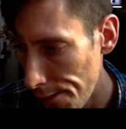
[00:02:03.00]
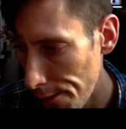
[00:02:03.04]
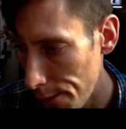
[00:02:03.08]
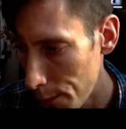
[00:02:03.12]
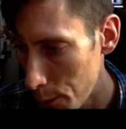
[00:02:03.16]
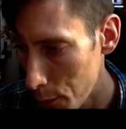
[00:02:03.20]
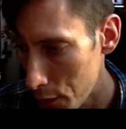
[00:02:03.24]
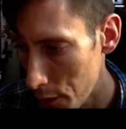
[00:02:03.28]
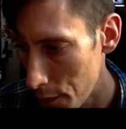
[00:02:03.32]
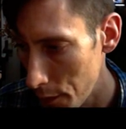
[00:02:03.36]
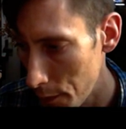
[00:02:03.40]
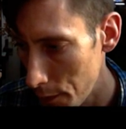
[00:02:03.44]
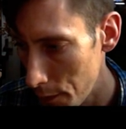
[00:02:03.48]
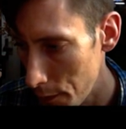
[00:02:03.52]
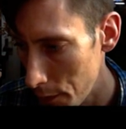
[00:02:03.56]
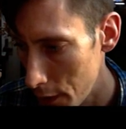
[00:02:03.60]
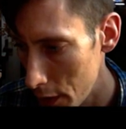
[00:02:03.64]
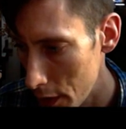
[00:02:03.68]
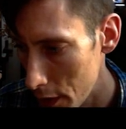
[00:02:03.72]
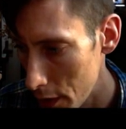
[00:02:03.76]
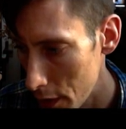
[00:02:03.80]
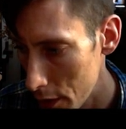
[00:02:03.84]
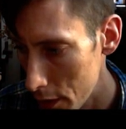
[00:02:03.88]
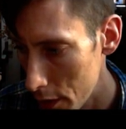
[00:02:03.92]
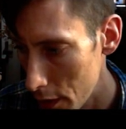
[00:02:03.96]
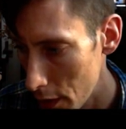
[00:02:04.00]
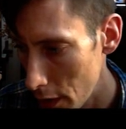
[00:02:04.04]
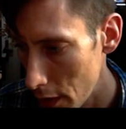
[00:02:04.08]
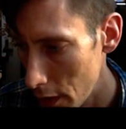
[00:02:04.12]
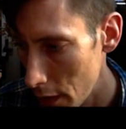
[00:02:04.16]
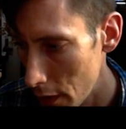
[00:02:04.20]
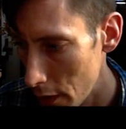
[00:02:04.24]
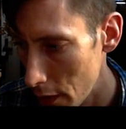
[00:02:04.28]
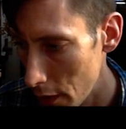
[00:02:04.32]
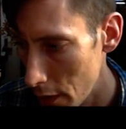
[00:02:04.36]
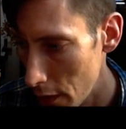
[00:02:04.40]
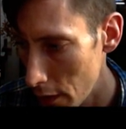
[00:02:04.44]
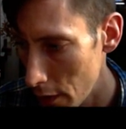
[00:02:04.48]
was a feature
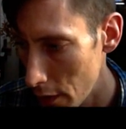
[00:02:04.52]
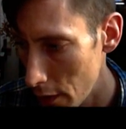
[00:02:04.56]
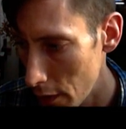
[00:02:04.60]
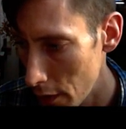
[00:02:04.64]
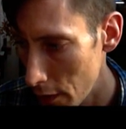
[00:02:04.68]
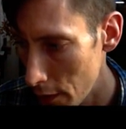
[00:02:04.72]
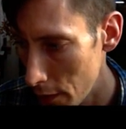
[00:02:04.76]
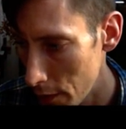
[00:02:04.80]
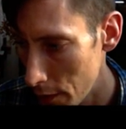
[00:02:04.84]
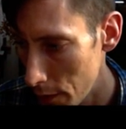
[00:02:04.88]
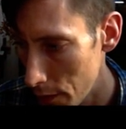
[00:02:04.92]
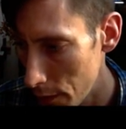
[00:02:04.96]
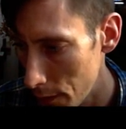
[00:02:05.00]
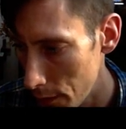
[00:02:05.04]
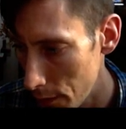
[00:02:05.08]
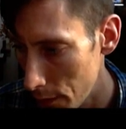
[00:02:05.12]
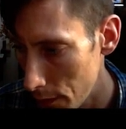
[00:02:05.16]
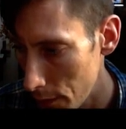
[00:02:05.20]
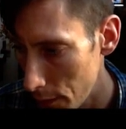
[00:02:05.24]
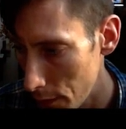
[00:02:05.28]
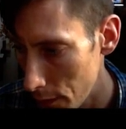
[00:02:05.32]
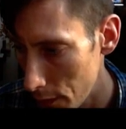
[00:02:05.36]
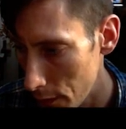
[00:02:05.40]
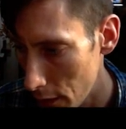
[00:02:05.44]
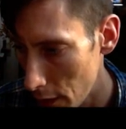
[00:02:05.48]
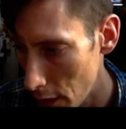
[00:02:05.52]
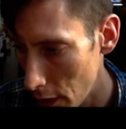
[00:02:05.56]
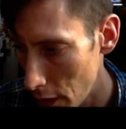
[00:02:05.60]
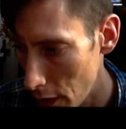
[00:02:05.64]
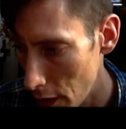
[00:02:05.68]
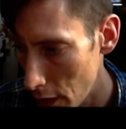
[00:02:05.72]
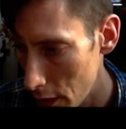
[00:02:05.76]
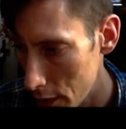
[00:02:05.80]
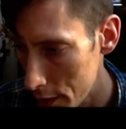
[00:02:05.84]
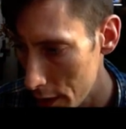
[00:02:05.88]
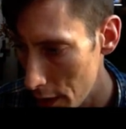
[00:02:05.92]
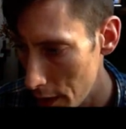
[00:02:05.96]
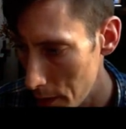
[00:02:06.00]
of the
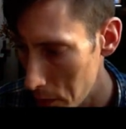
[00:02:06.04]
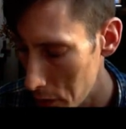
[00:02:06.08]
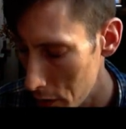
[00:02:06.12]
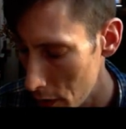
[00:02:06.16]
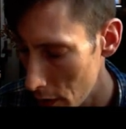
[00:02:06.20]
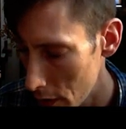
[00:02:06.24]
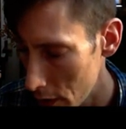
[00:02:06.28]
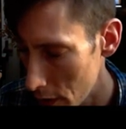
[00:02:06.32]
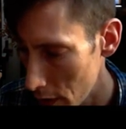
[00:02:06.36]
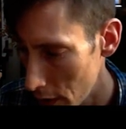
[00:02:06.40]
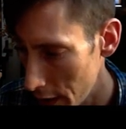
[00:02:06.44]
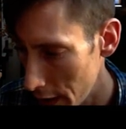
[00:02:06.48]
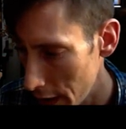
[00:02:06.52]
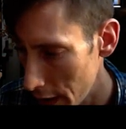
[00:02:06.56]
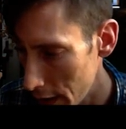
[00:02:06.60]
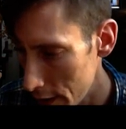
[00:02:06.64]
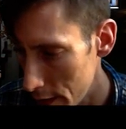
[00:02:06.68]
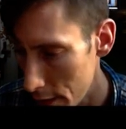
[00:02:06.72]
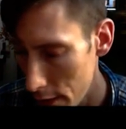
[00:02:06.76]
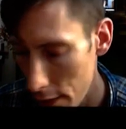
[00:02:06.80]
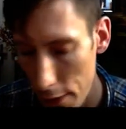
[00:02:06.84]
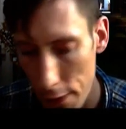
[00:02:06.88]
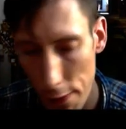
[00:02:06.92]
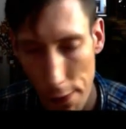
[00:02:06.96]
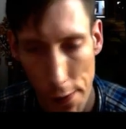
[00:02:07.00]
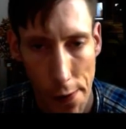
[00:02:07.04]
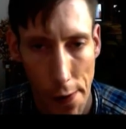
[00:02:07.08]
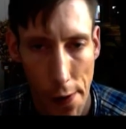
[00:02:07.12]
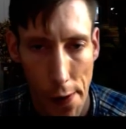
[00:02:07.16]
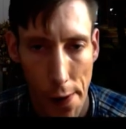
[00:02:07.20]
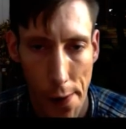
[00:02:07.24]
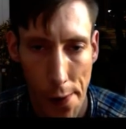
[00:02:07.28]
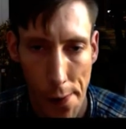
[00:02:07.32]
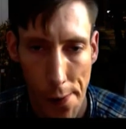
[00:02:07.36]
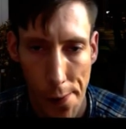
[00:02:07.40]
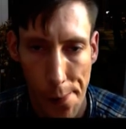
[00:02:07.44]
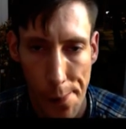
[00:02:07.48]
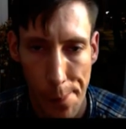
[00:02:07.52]
last episode I did.
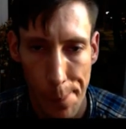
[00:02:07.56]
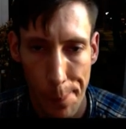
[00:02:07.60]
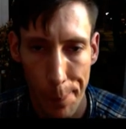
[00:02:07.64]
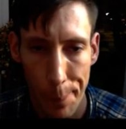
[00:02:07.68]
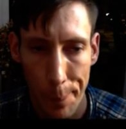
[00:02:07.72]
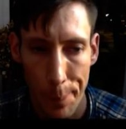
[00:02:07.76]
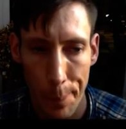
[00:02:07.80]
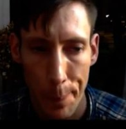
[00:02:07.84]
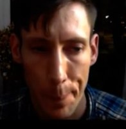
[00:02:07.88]
I